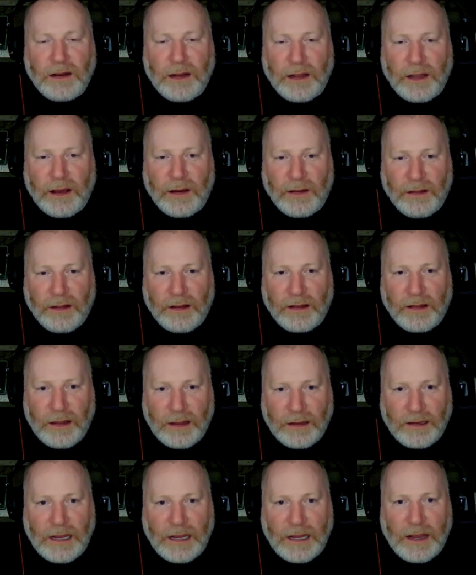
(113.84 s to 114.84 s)
yeah the
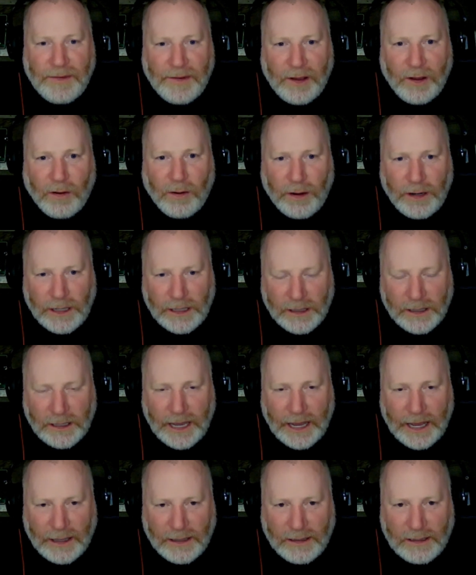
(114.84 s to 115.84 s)
the TV audience
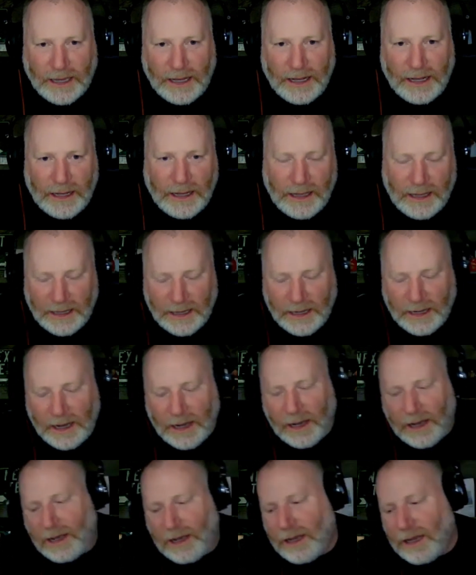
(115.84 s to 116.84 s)
gets, and
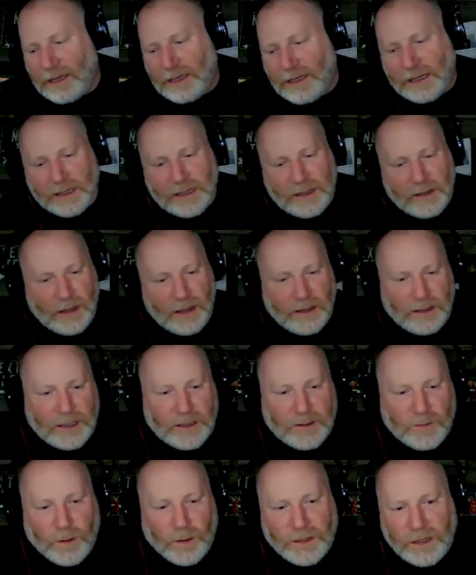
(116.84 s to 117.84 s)
uh, it just it
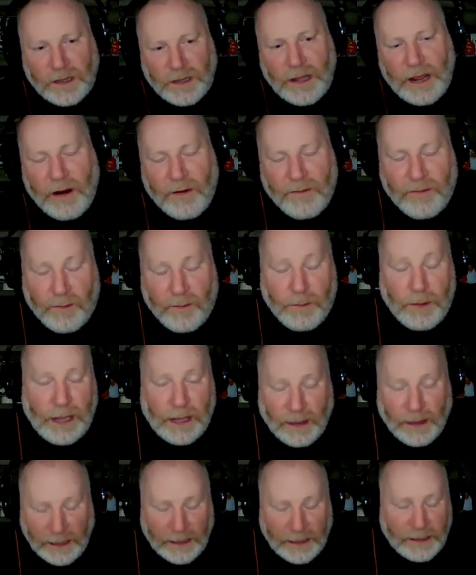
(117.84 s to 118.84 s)
just wasn't there for me
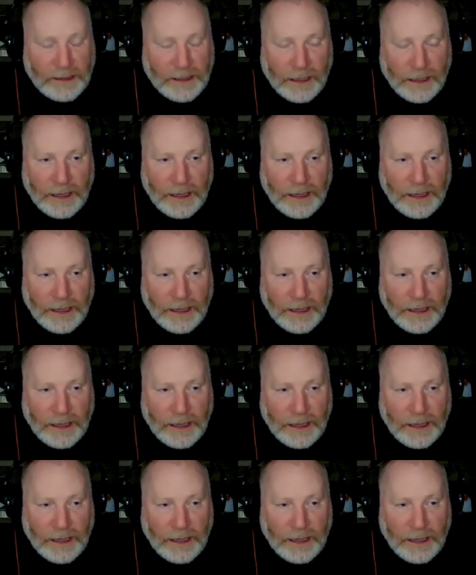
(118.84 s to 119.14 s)
at least.